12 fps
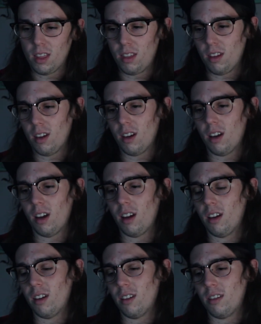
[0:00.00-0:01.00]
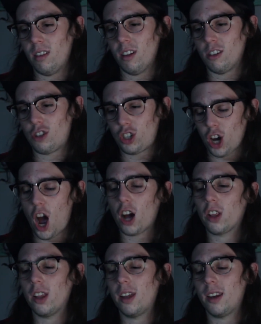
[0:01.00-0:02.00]
the
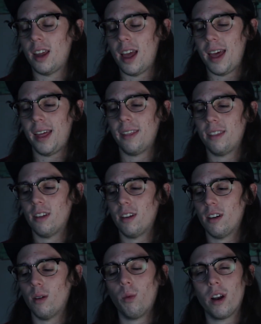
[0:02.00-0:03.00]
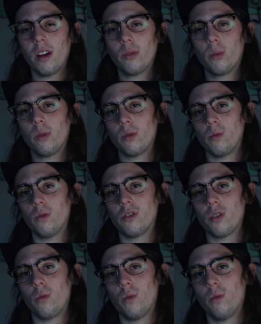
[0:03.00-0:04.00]
chocolate and what else was
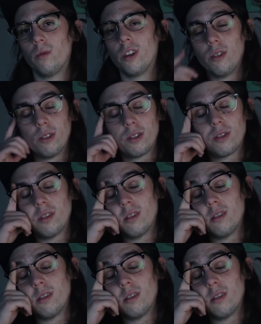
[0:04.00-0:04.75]
there? There was